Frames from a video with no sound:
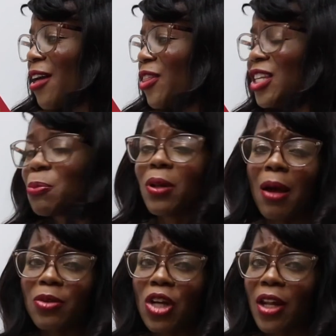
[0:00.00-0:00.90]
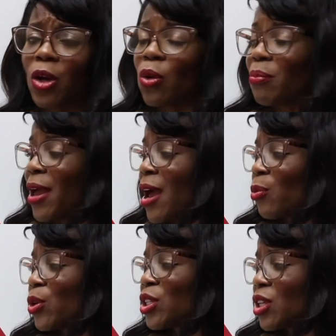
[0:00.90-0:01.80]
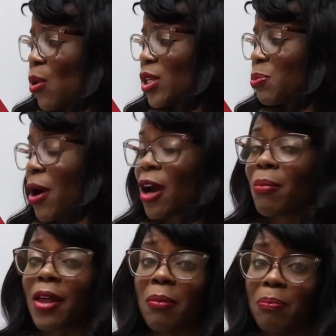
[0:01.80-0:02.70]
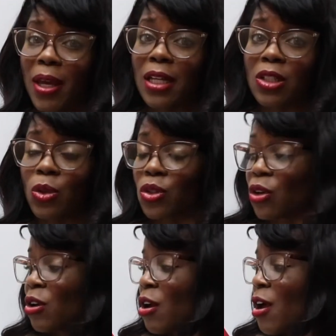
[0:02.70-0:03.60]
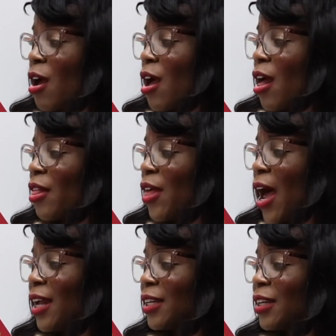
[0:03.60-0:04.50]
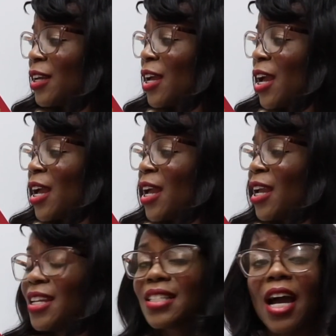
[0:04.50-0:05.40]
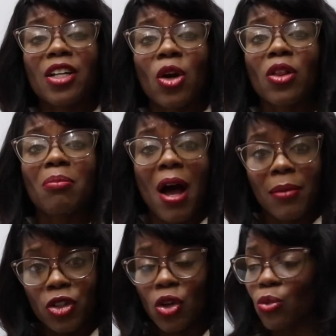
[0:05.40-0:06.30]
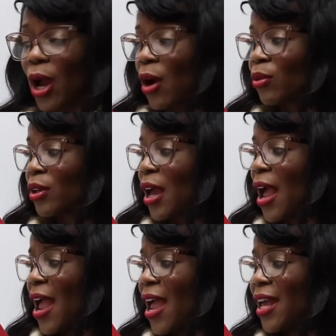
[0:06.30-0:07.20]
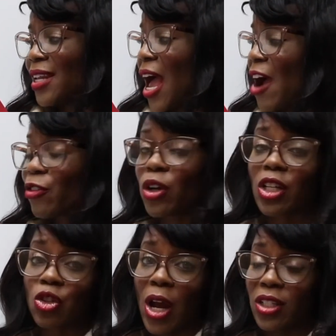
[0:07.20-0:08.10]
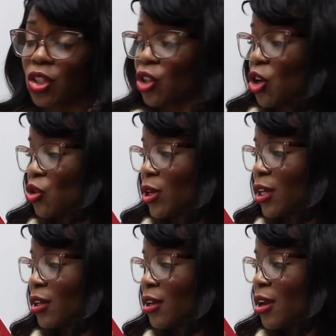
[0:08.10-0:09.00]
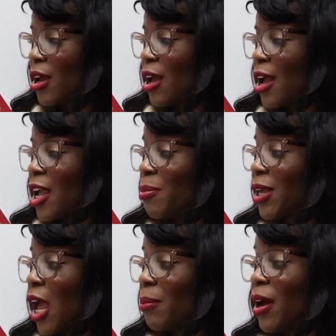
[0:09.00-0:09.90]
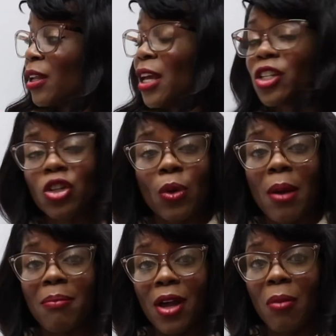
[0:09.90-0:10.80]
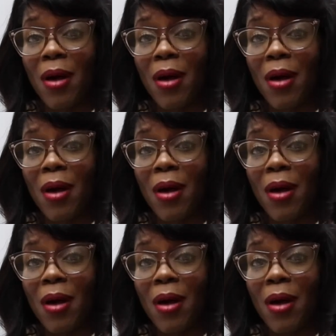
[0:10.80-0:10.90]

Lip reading: This plump, jolly old man was so inspired by The Biggest Loser that he decided to go the Mama June route, and after his drastic surgery, he became an Instagram male